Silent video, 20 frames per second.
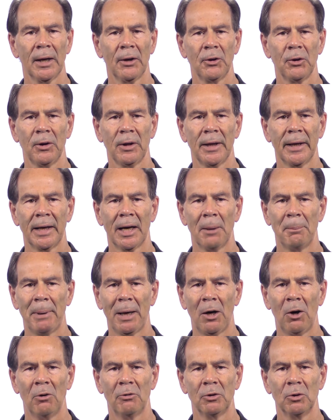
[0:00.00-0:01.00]
how you can get our
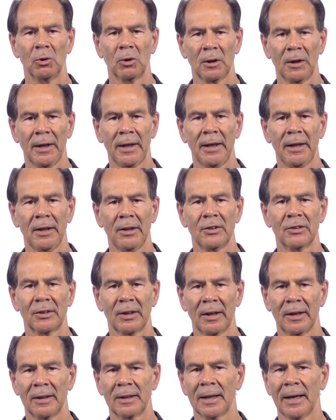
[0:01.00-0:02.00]
powerful cleaning,
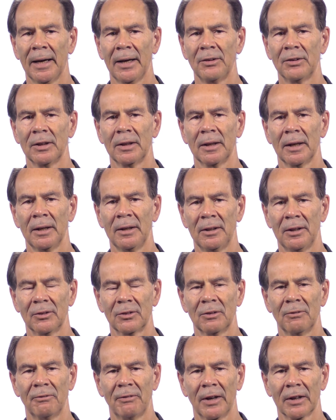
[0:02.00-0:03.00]
sanitizing, and
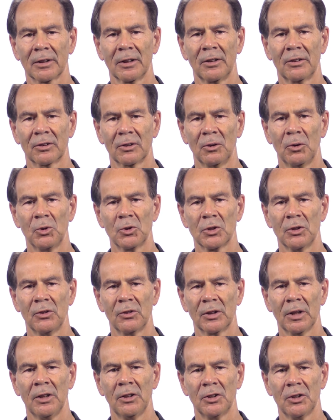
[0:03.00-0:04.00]
disinfecting
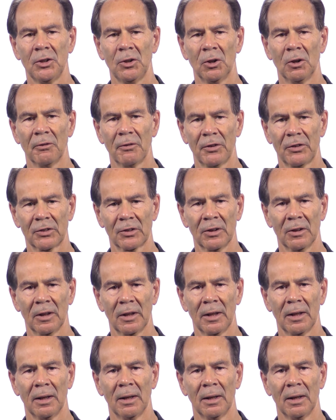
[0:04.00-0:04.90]
solutions into your facility,